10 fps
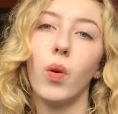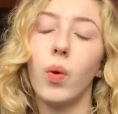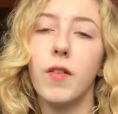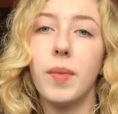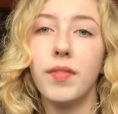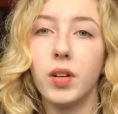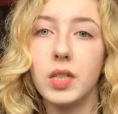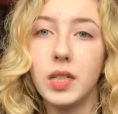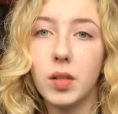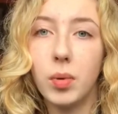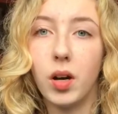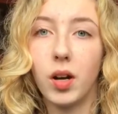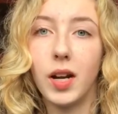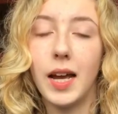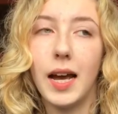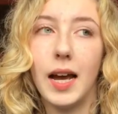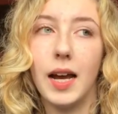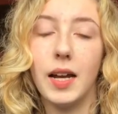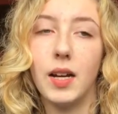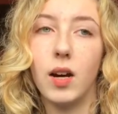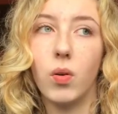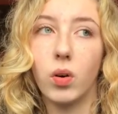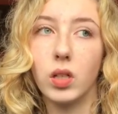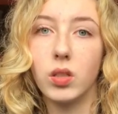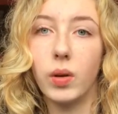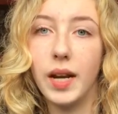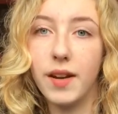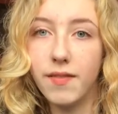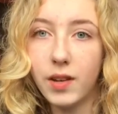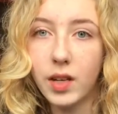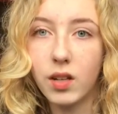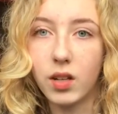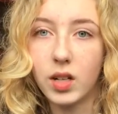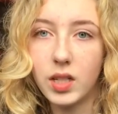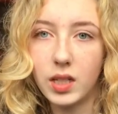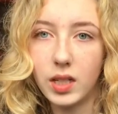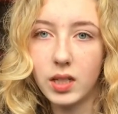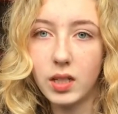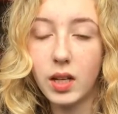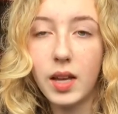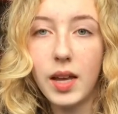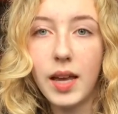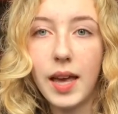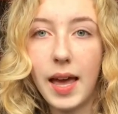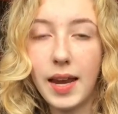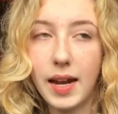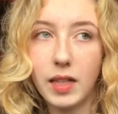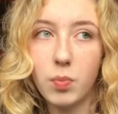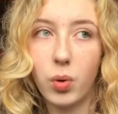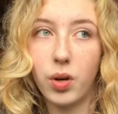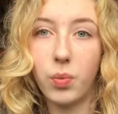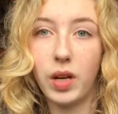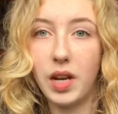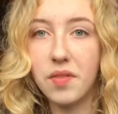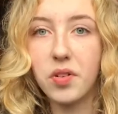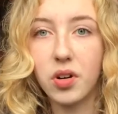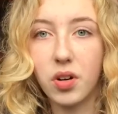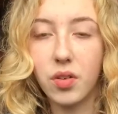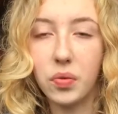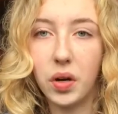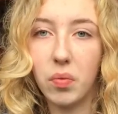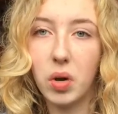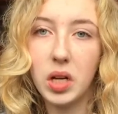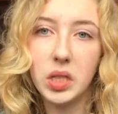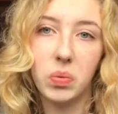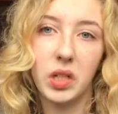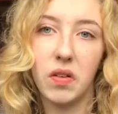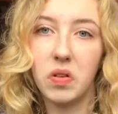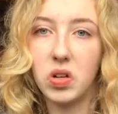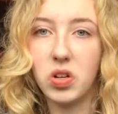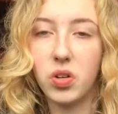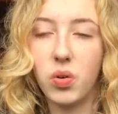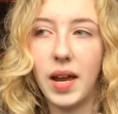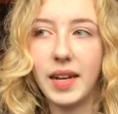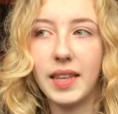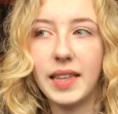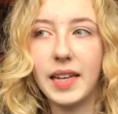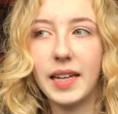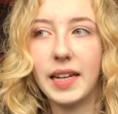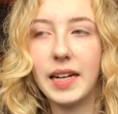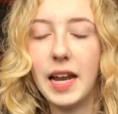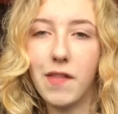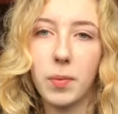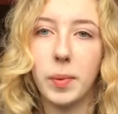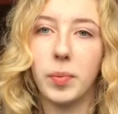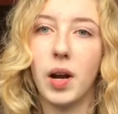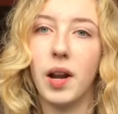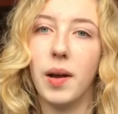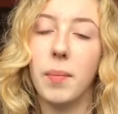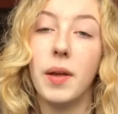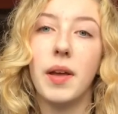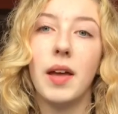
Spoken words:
one of my friends at the barn had a horse who had navicular disease. And at this point, we'd never heard of what it was, we never knew anything, it had never been brought up.